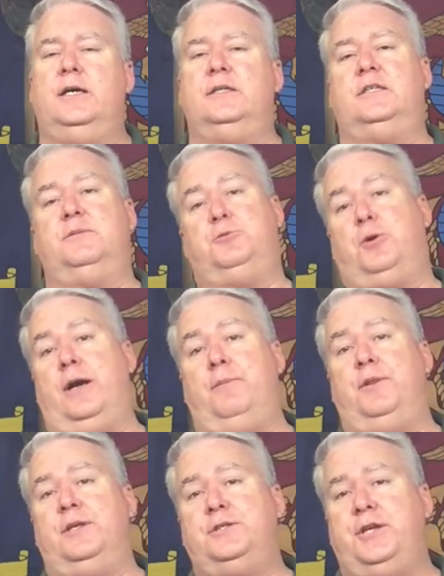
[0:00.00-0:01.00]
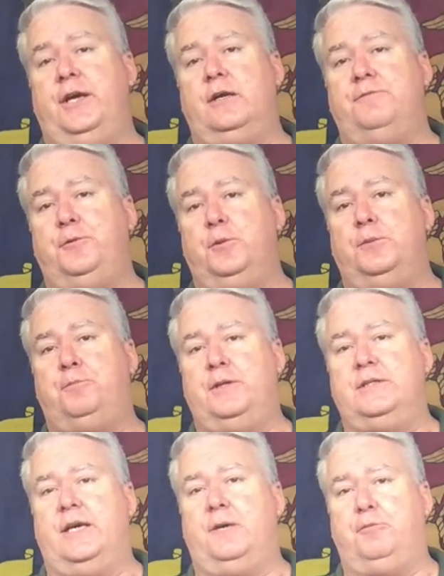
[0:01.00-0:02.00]
Subscribe to this channel if you would,
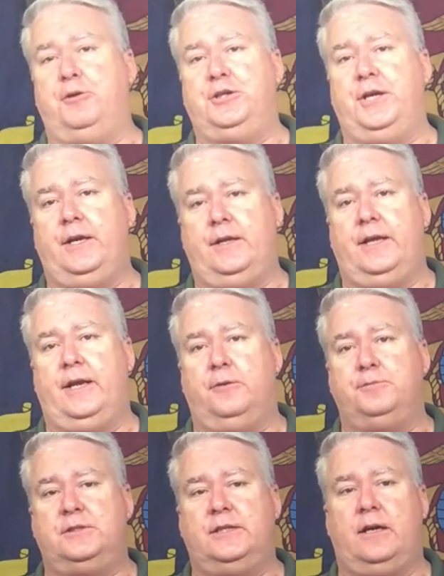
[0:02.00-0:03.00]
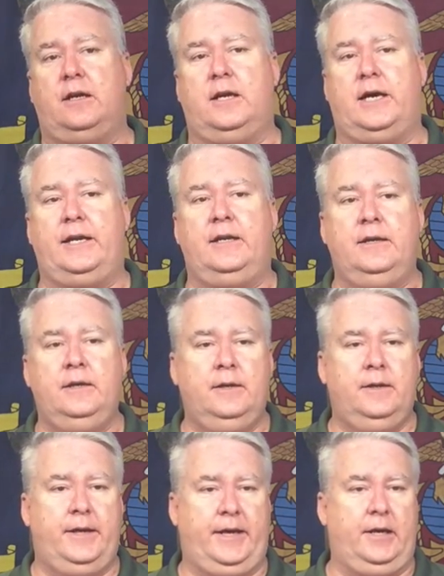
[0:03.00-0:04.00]
please. I'd appreciate it. That helps us out a lot.
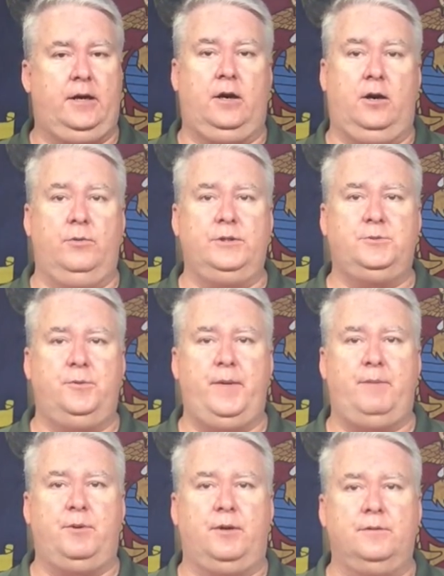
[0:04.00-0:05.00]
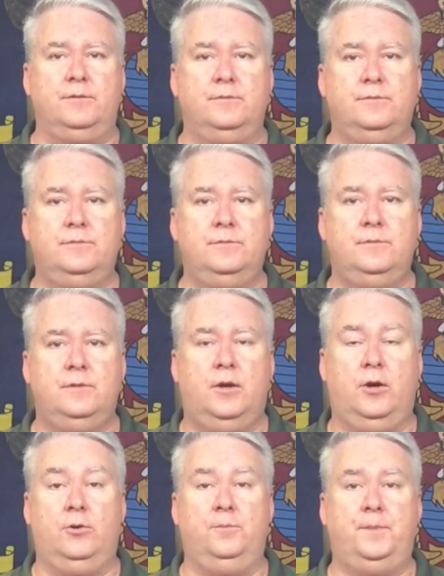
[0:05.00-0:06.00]
And always remember,
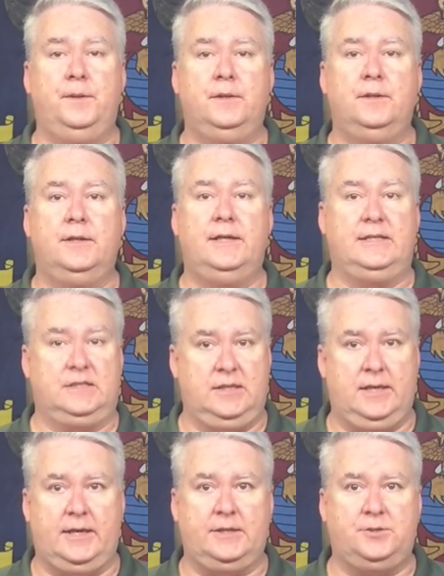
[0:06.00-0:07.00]
hope is not a